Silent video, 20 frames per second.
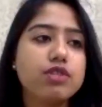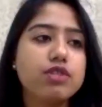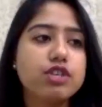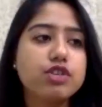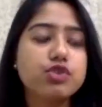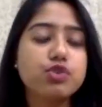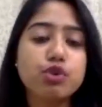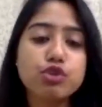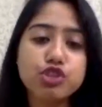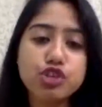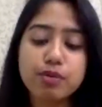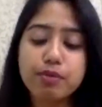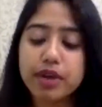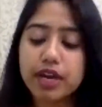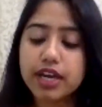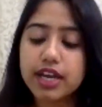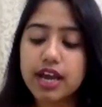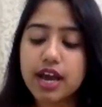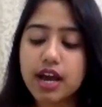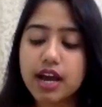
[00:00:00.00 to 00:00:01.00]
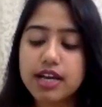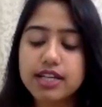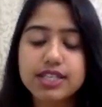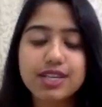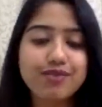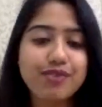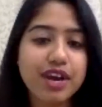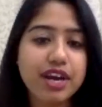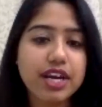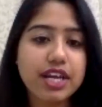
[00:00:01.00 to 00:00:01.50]
I would say social media
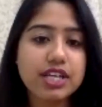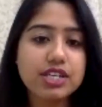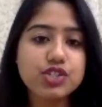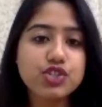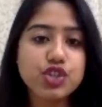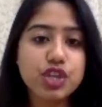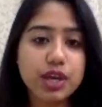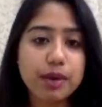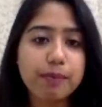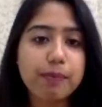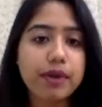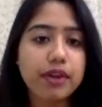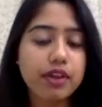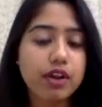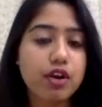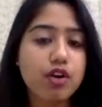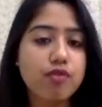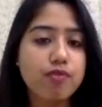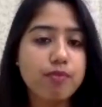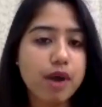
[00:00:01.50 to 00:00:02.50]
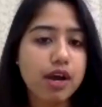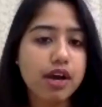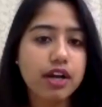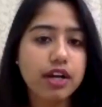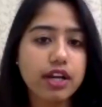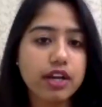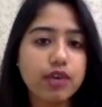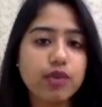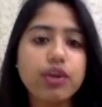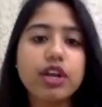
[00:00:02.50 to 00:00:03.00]
is a very cheap method of
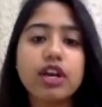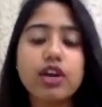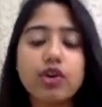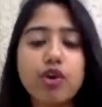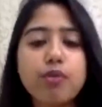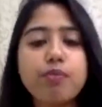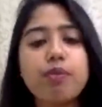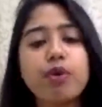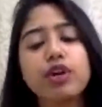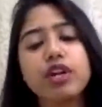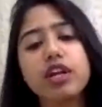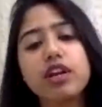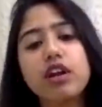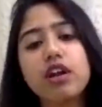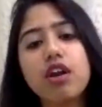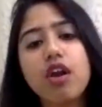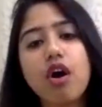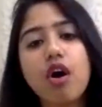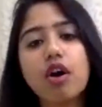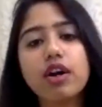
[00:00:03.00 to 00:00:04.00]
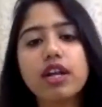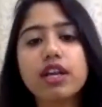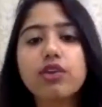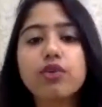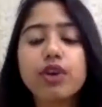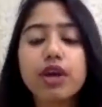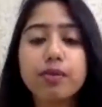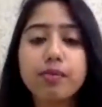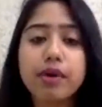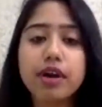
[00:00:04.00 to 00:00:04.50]
marketing. You really don't put in a lot, and
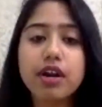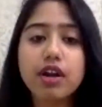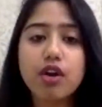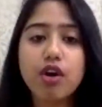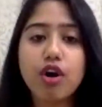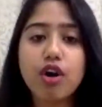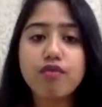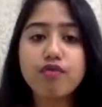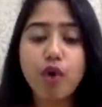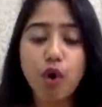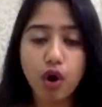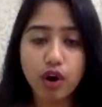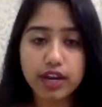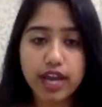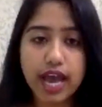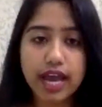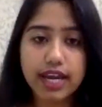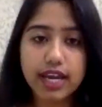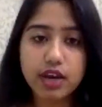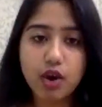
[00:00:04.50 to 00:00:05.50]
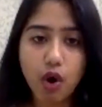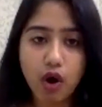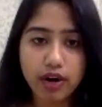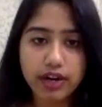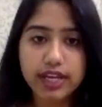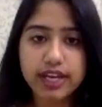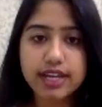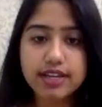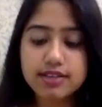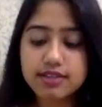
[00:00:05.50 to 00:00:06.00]
you can build a lot of organic
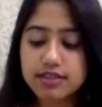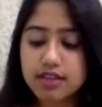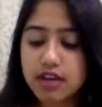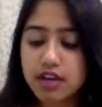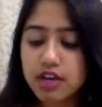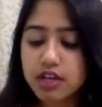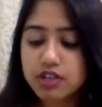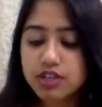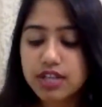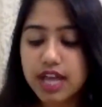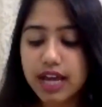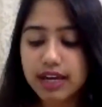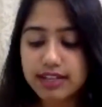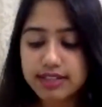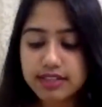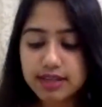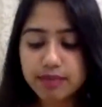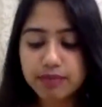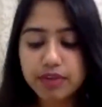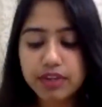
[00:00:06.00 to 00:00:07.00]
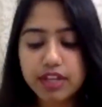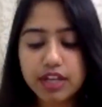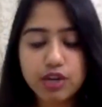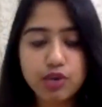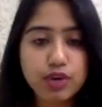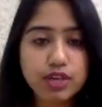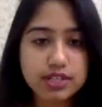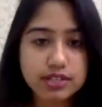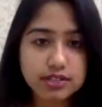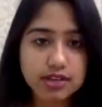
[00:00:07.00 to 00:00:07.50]
audience. So that is something that
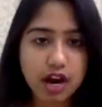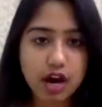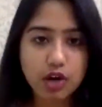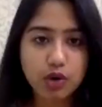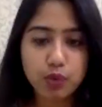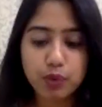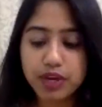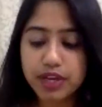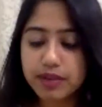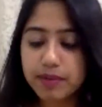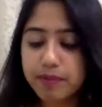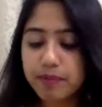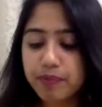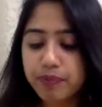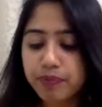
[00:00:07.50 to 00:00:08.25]
you can start with.